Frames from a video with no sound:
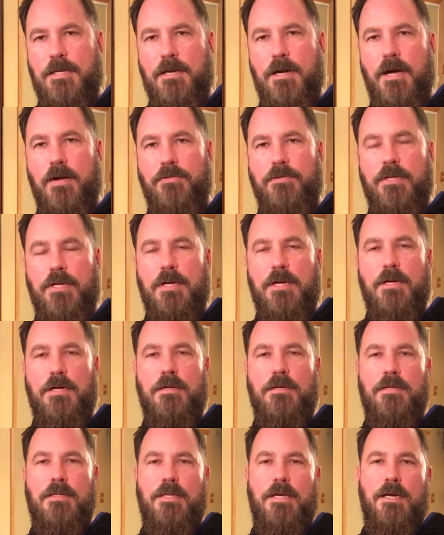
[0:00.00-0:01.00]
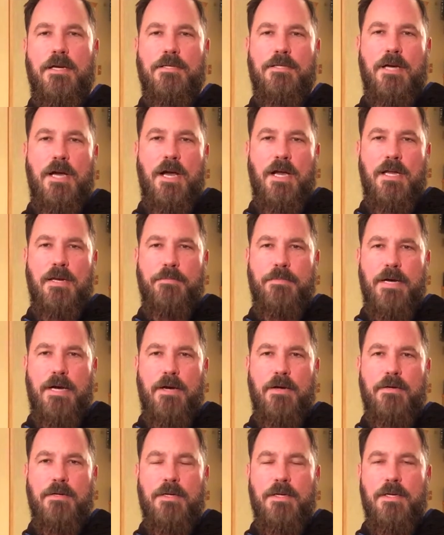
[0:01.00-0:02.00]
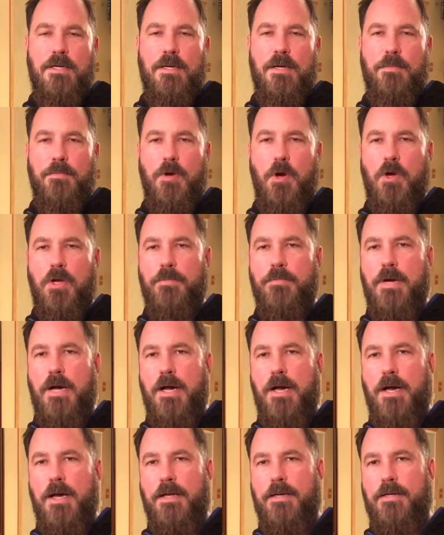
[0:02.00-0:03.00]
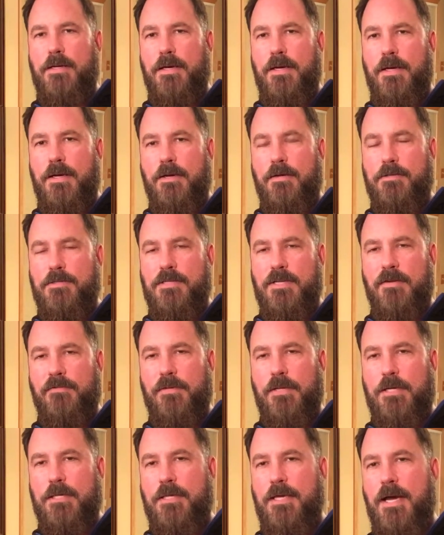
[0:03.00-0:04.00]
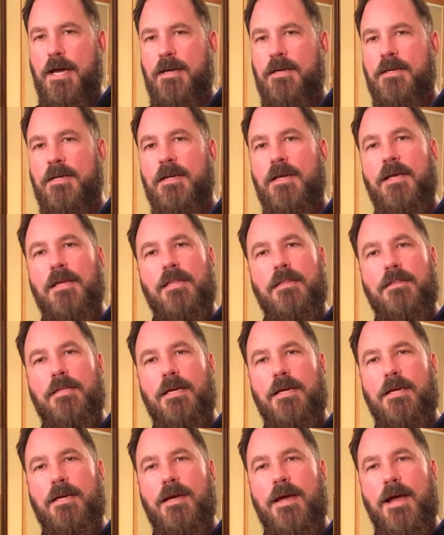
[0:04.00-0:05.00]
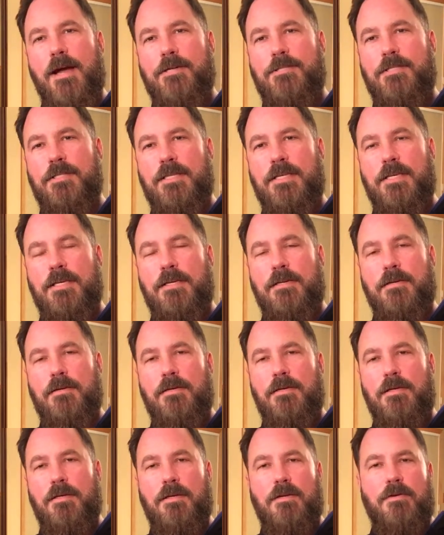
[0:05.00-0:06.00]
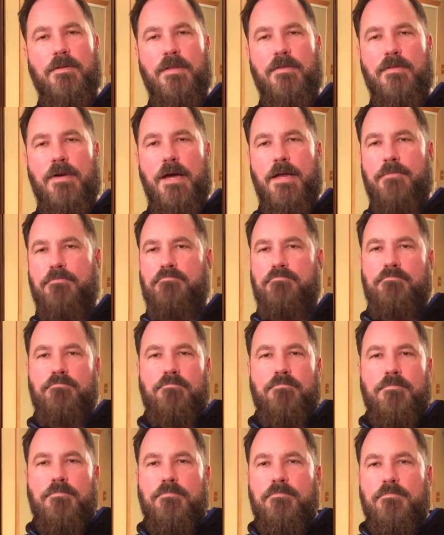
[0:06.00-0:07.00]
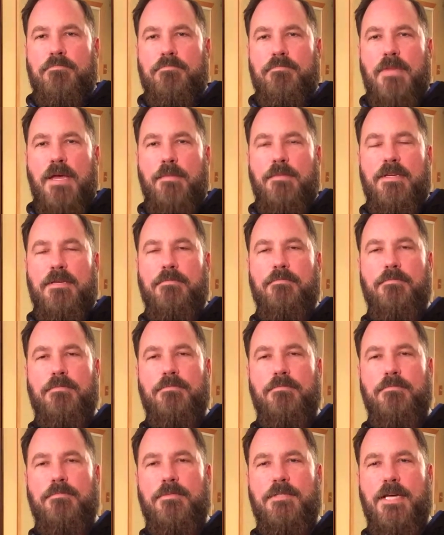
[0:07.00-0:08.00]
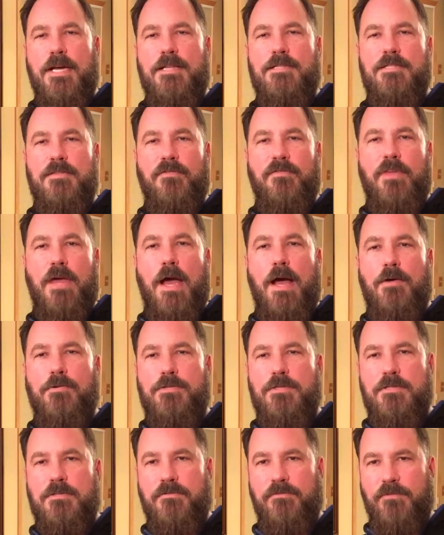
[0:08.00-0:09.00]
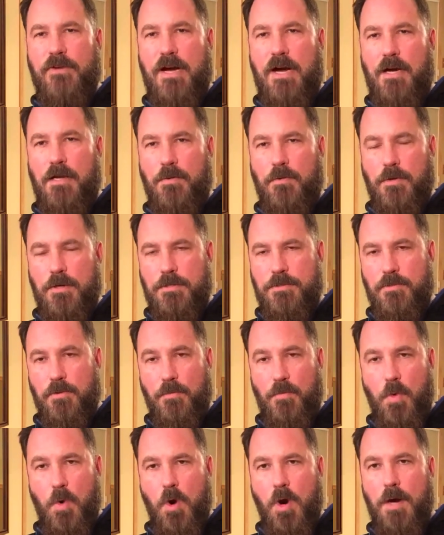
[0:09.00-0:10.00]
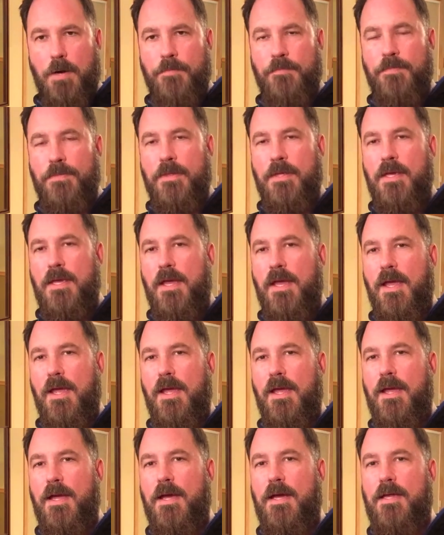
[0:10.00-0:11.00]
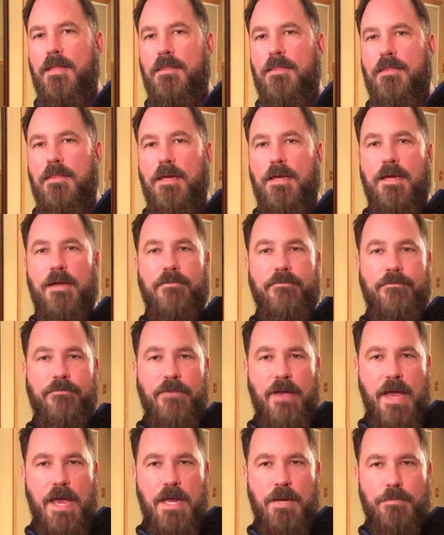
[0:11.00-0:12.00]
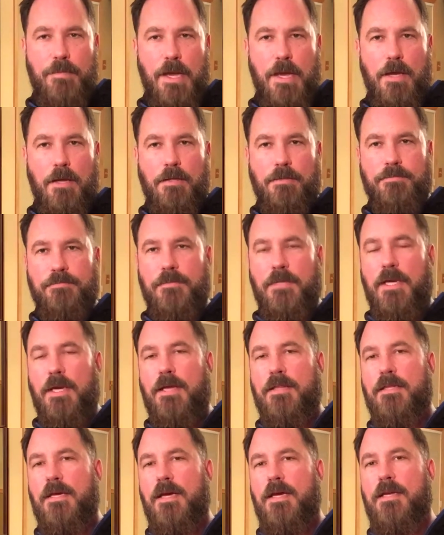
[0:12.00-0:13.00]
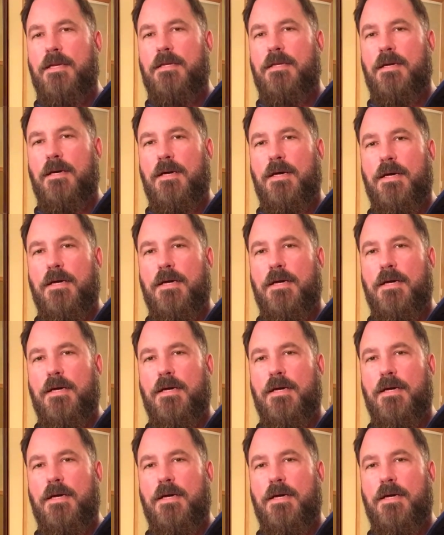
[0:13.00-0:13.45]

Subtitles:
that are out there that are talking about Pokemon and other stuff like that, they actually, they've got maybe tens of thousands of followers or more, and they get fan mail, and then